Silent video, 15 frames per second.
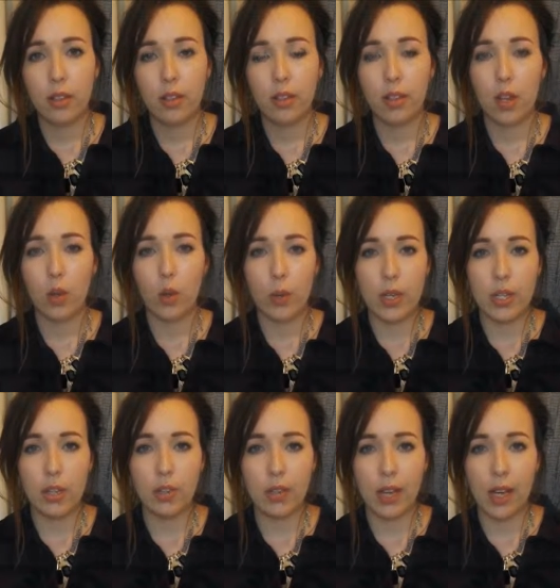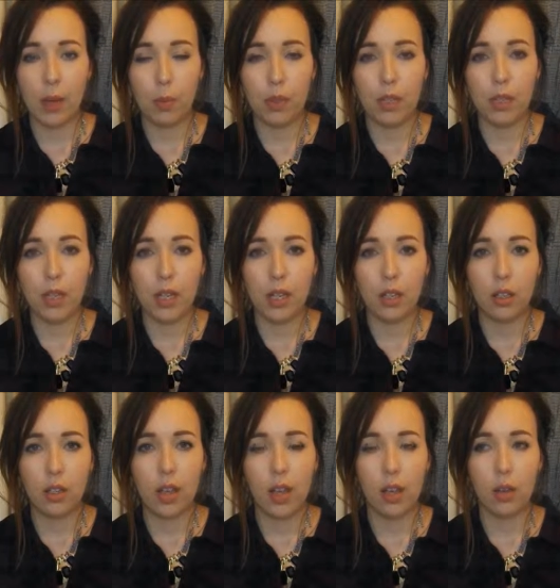that always used to happen
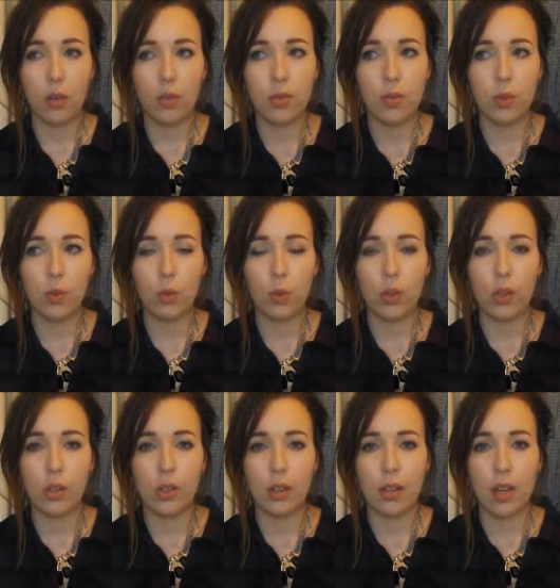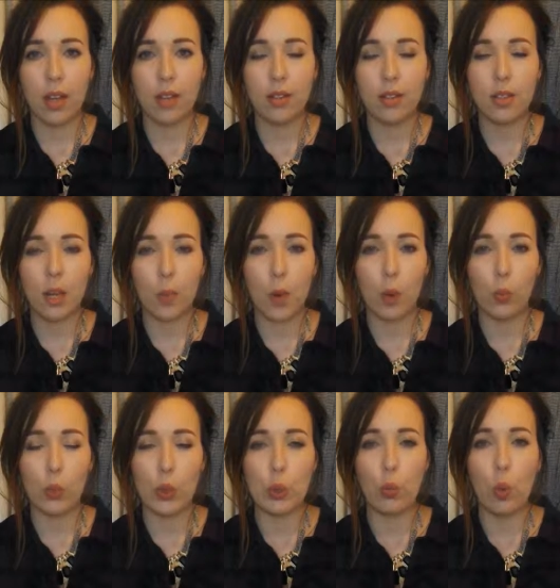in the house was that someone
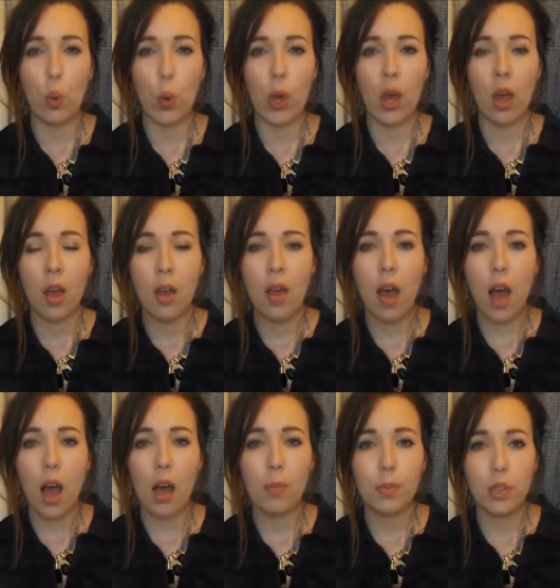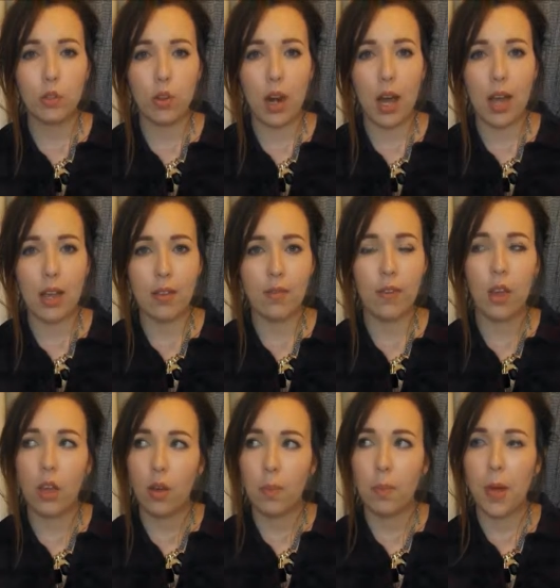would walk up the drive,
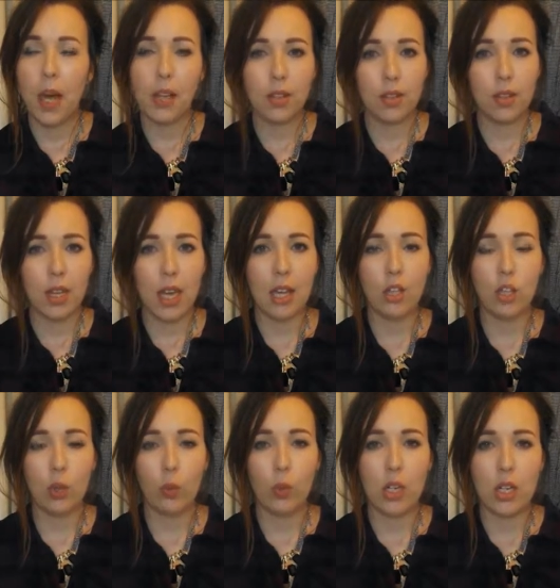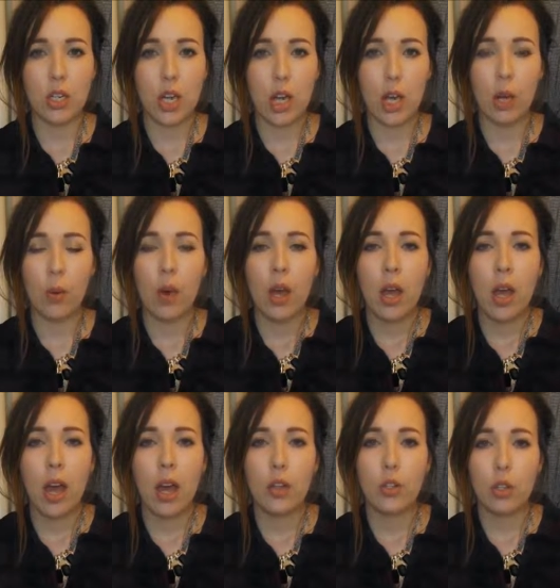past the kitchen window,
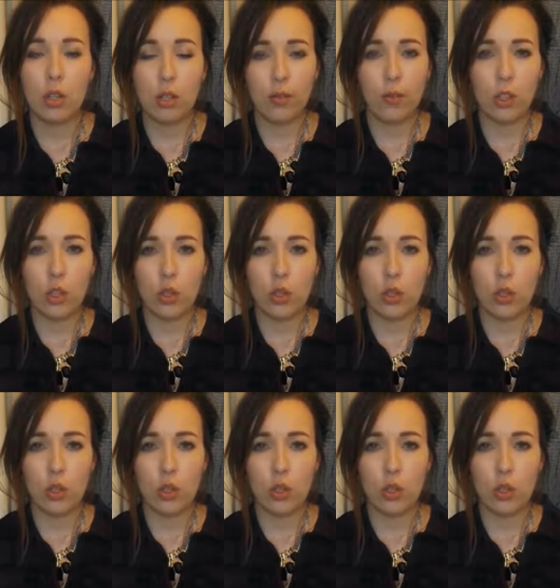to the front